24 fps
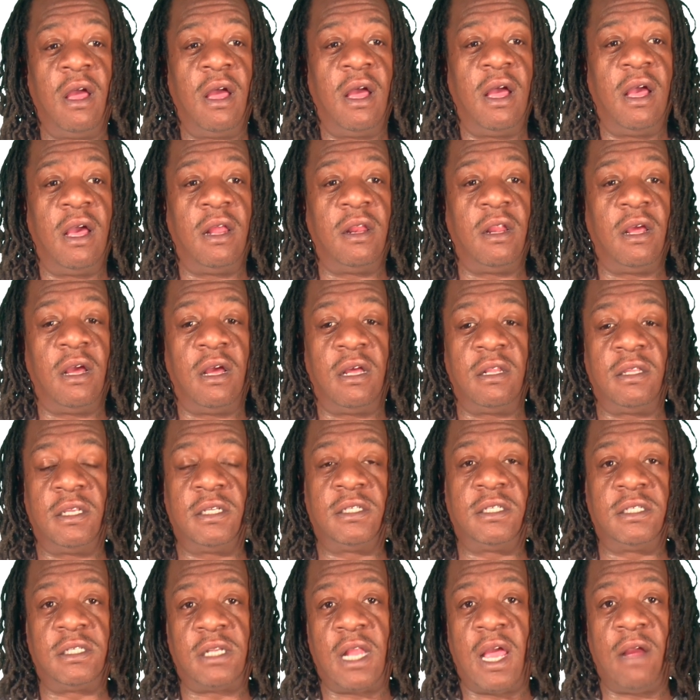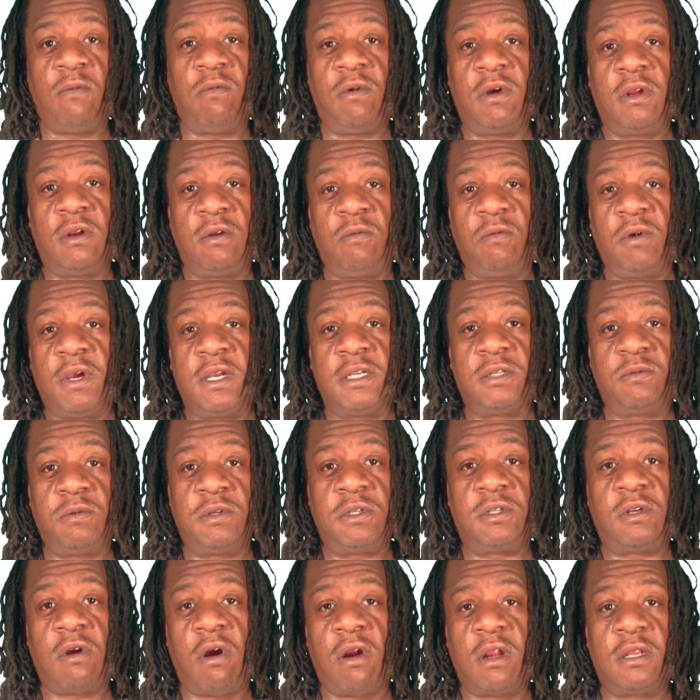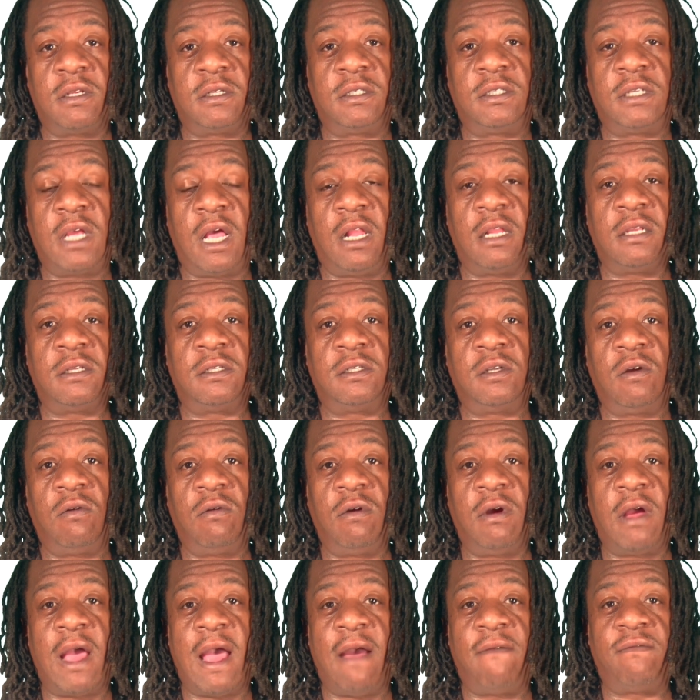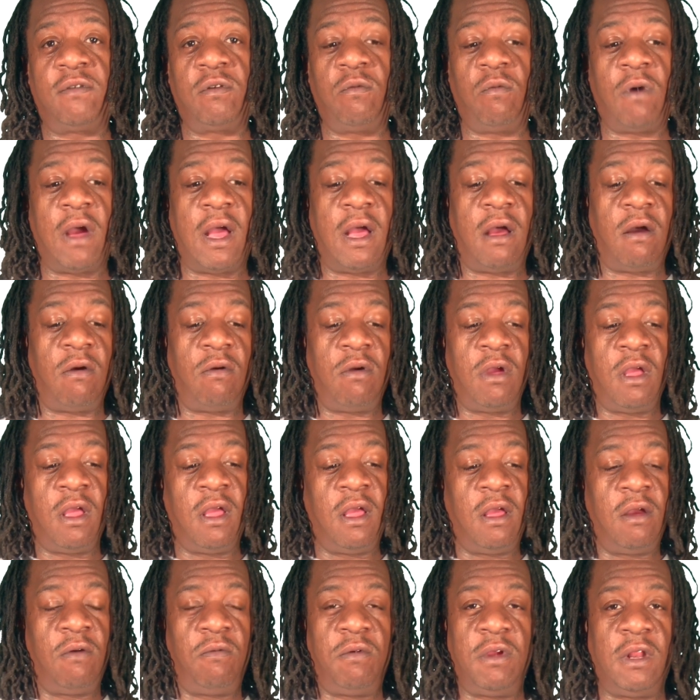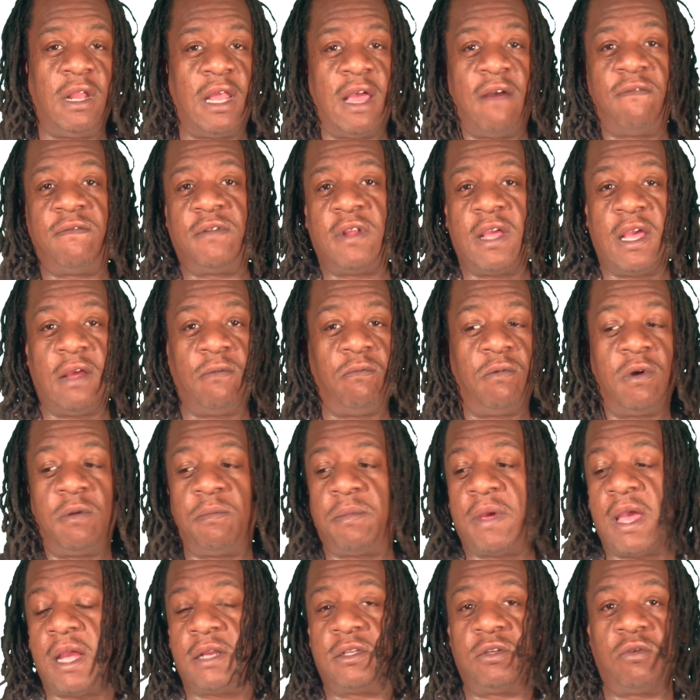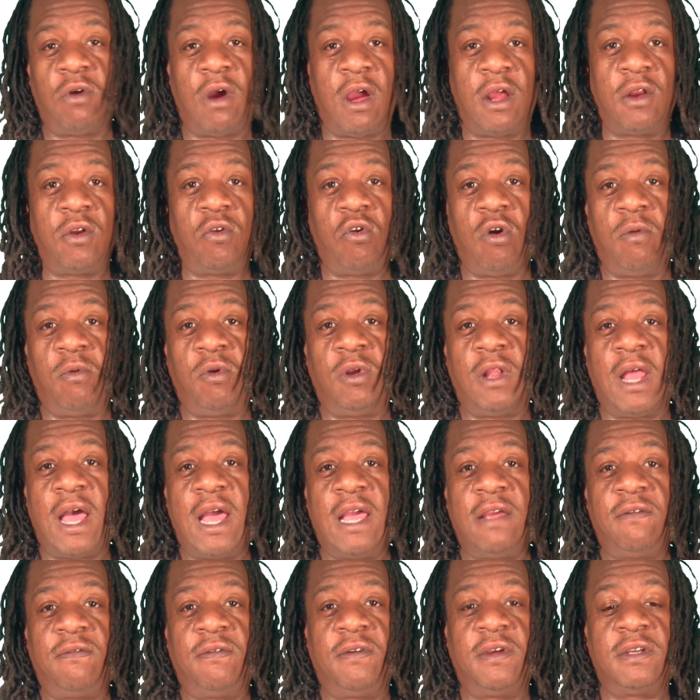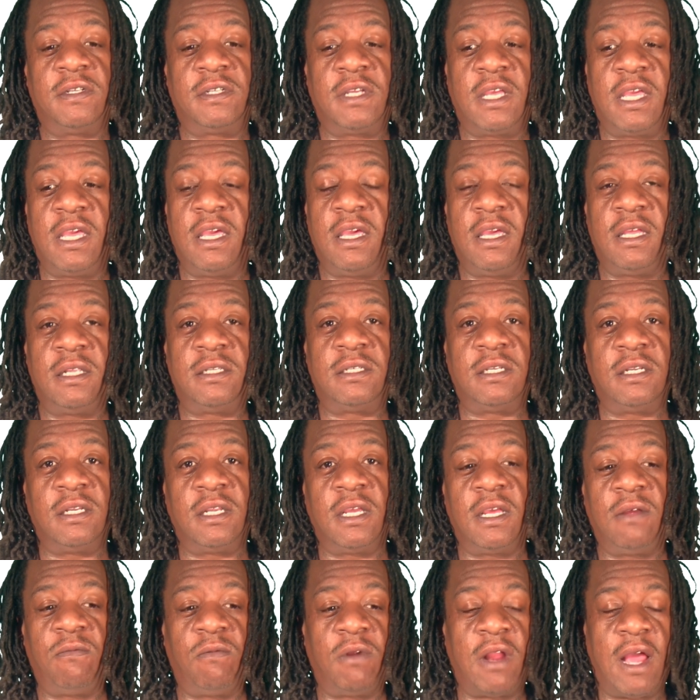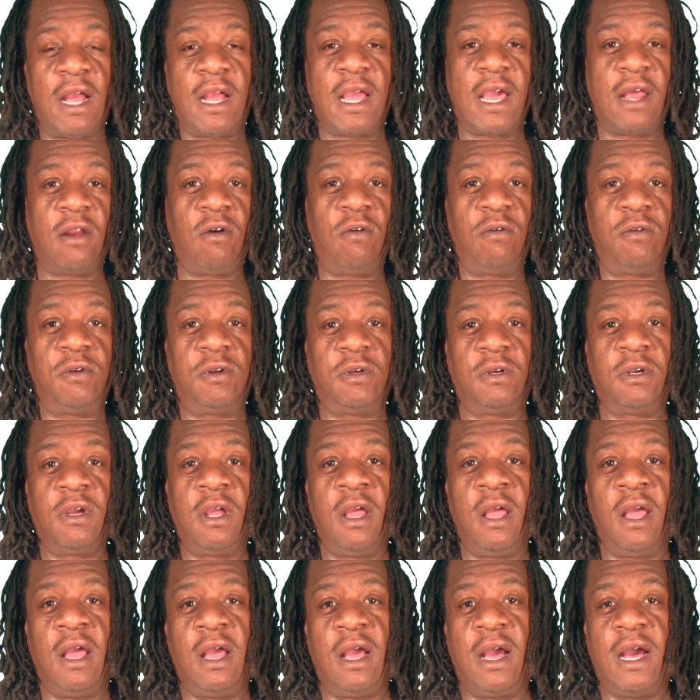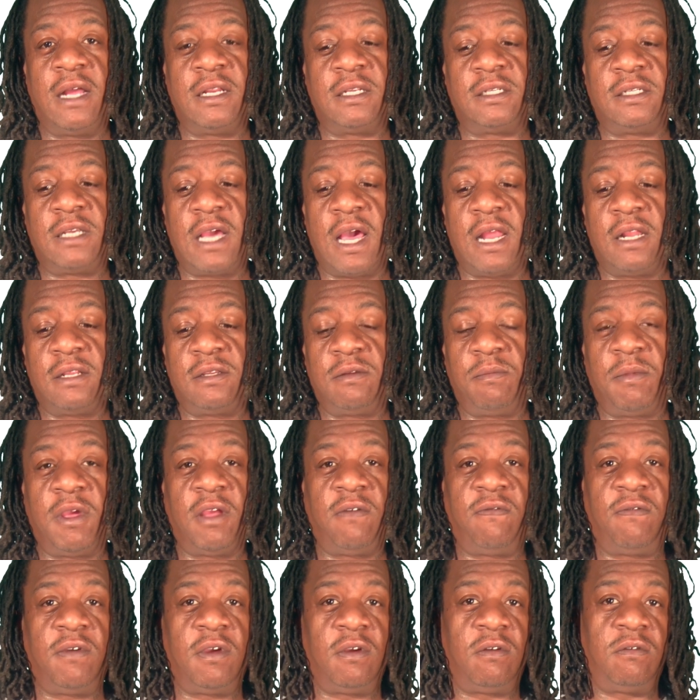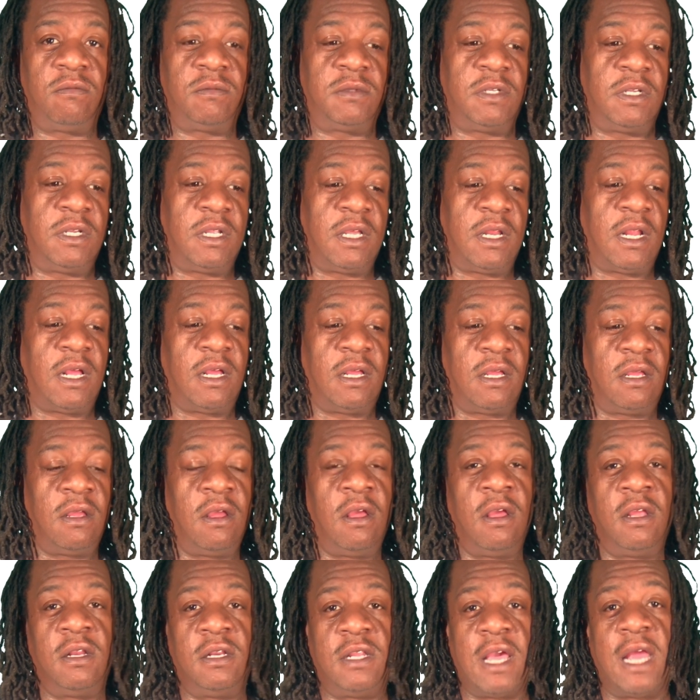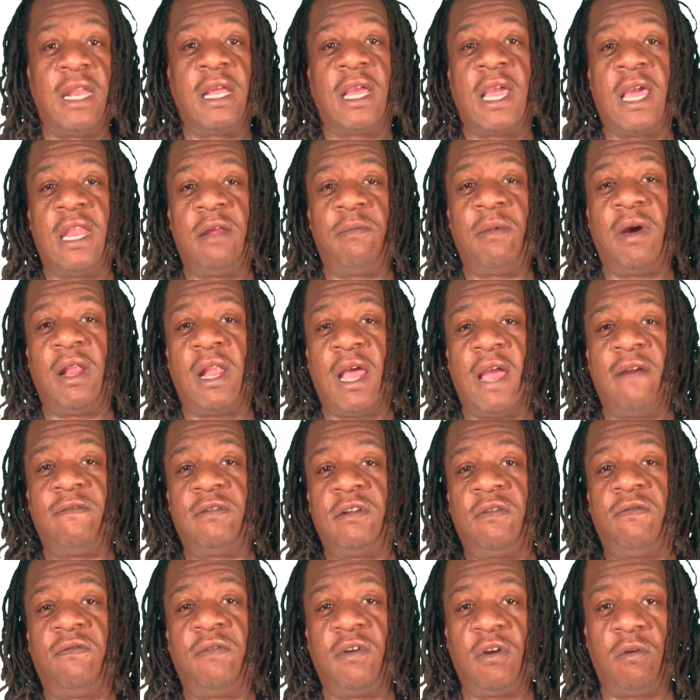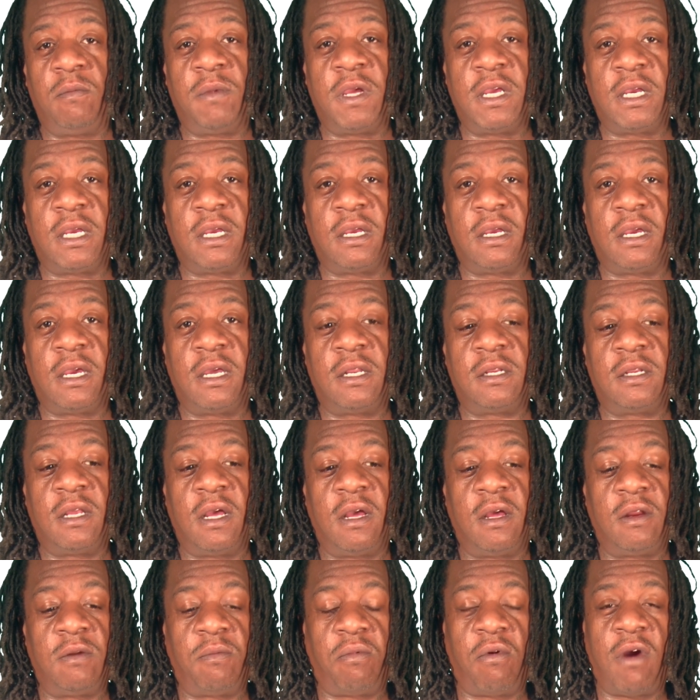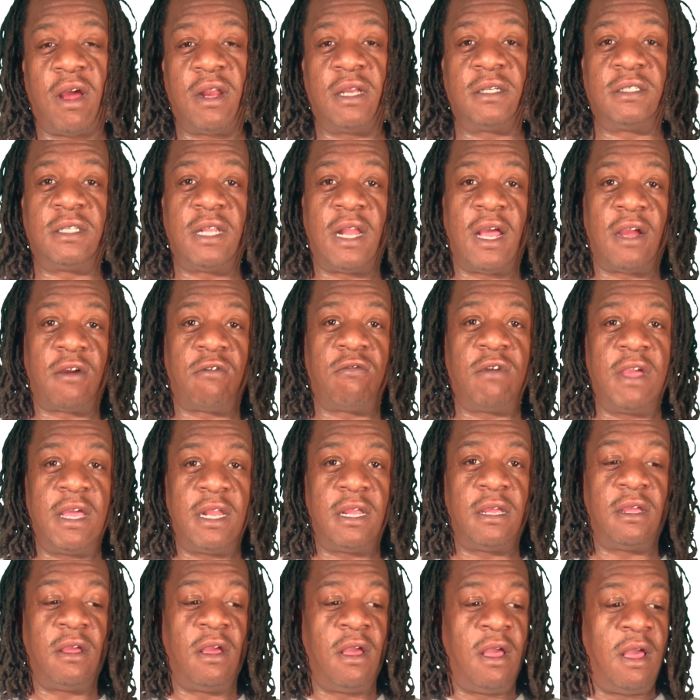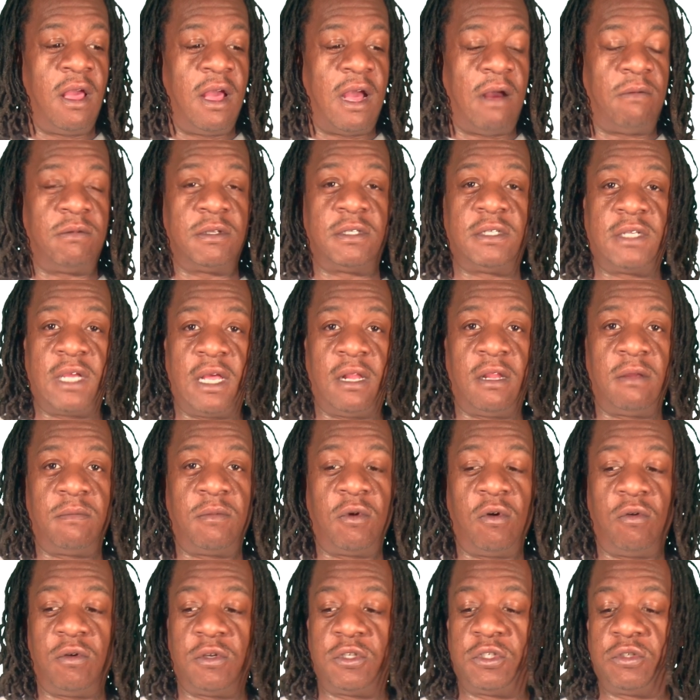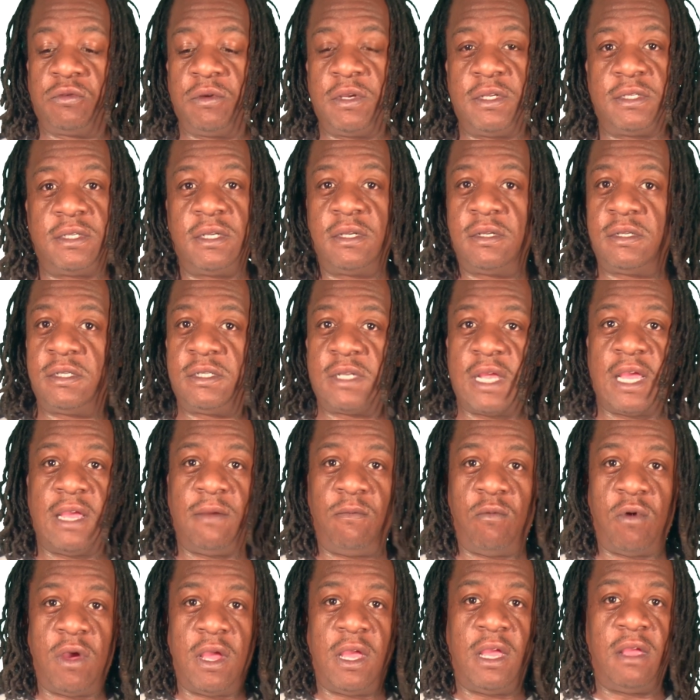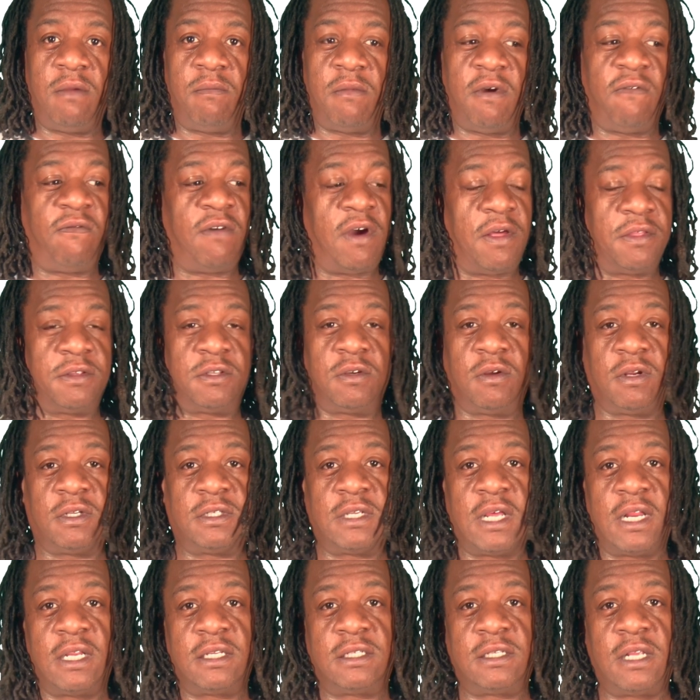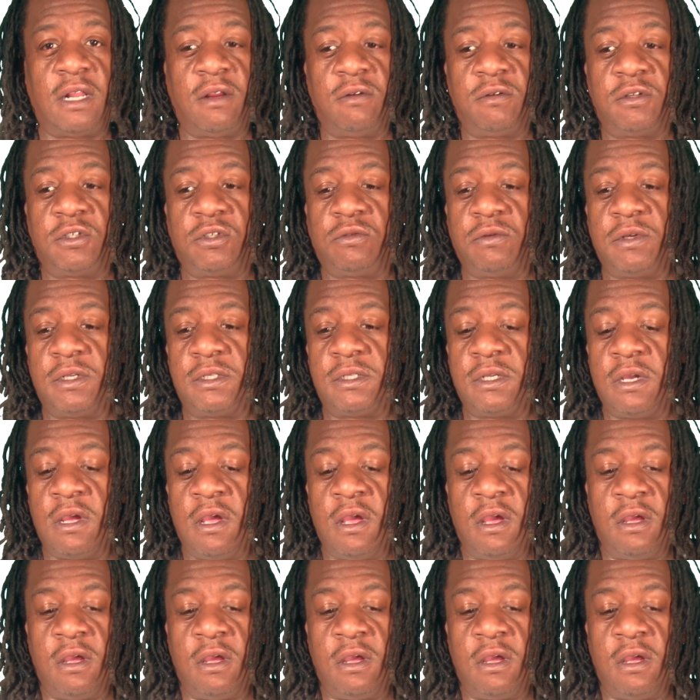And this is like one of the ways we started selling. So after a while, we left that, went back to our normal life as kids. And then when I got older, I decided to make films. And then I dedicated my life to filmmaking. And the products that I created, I was selling on the streets, same way my father taught us how to sell on the streets.